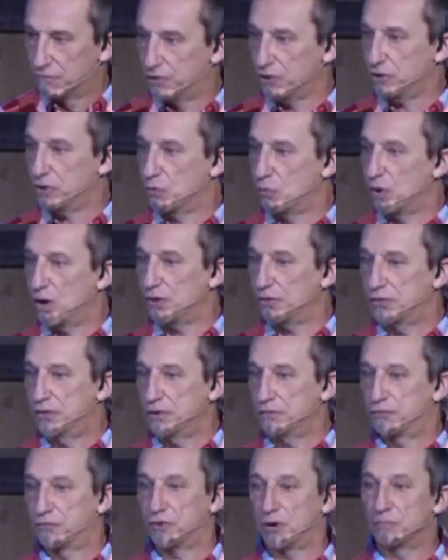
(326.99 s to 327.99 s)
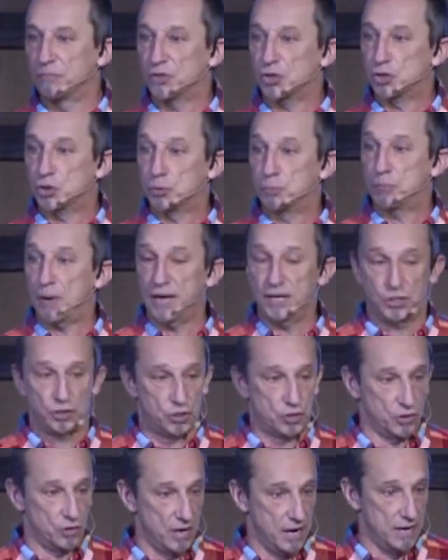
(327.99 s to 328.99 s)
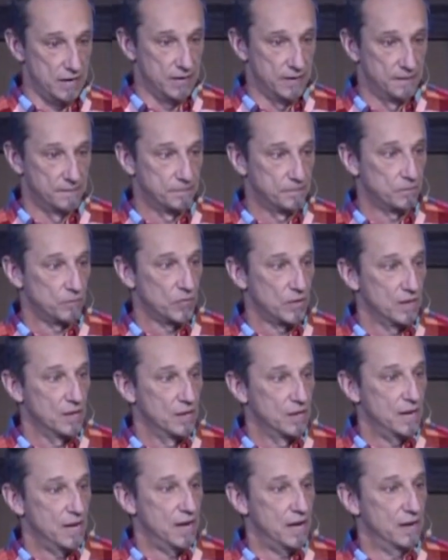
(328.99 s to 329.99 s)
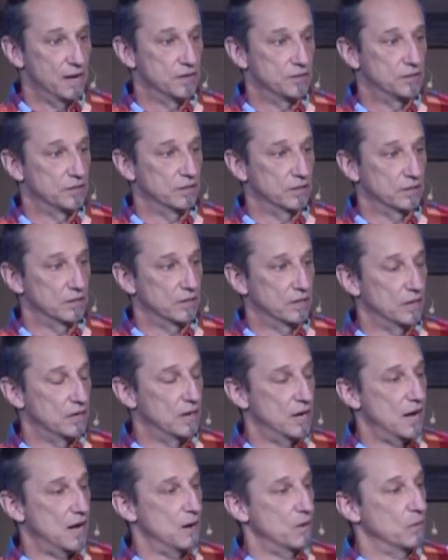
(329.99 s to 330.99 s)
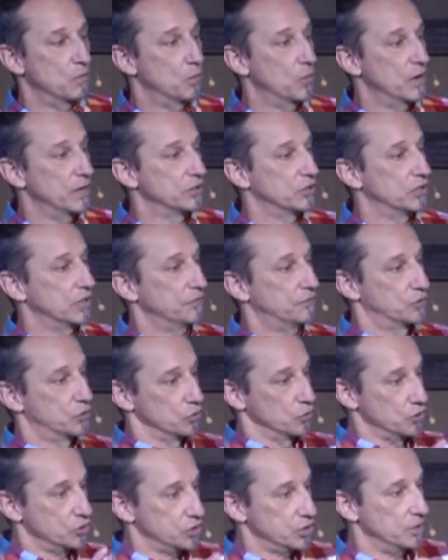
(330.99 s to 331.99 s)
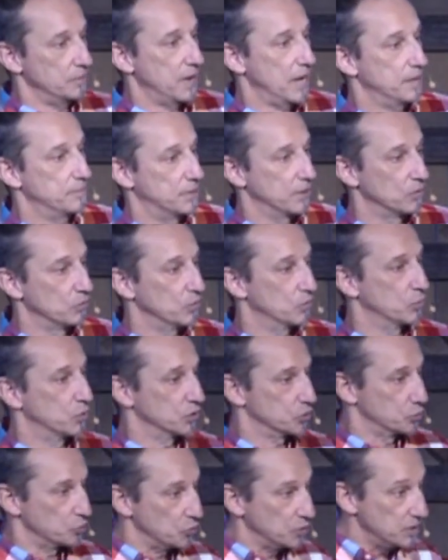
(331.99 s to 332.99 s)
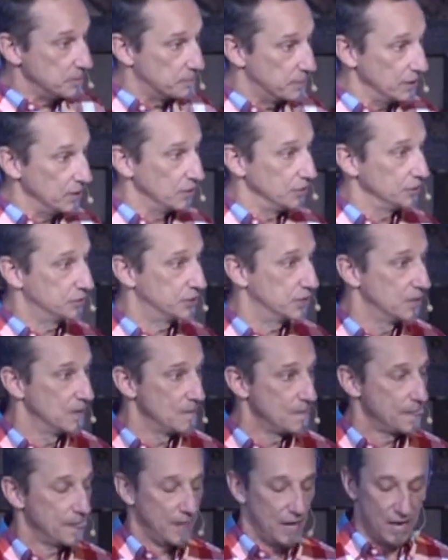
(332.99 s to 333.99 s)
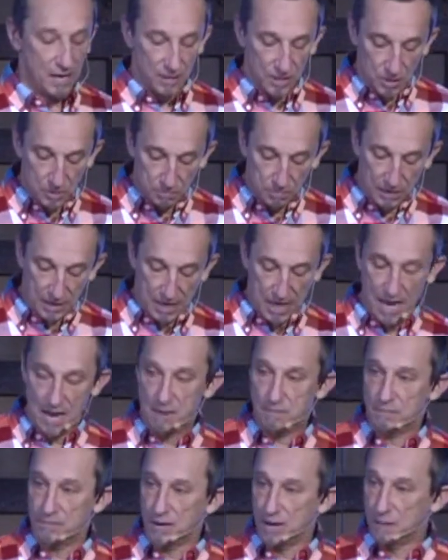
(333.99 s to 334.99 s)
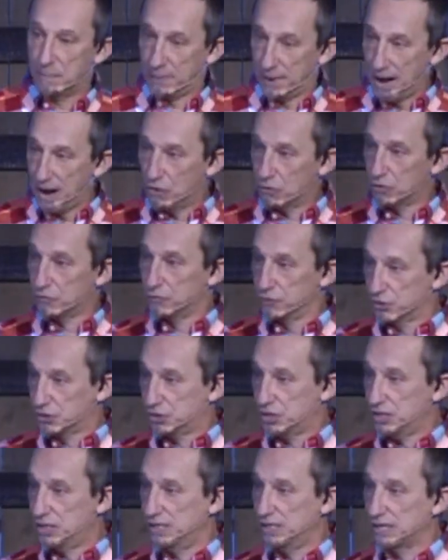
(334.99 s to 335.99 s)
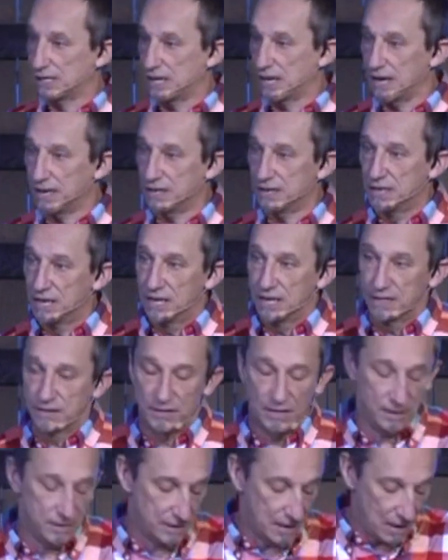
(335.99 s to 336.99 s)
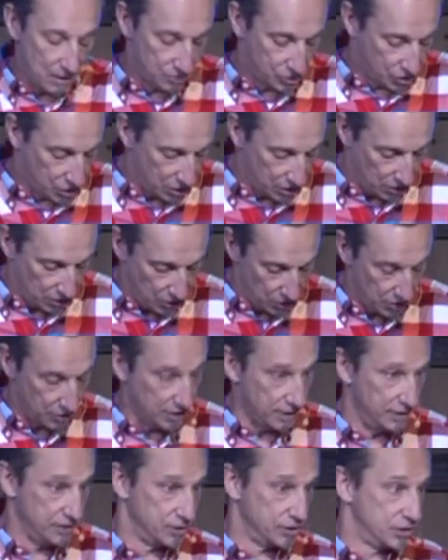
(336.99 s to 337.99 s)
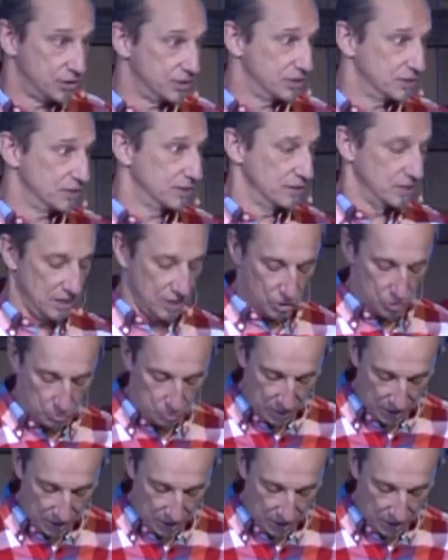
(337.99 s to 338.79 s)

very wealthy from the spice trade. And uh, when, if Jerusalem had been, was rebuilt and it became a powerful city again, then that's going to hurt his, his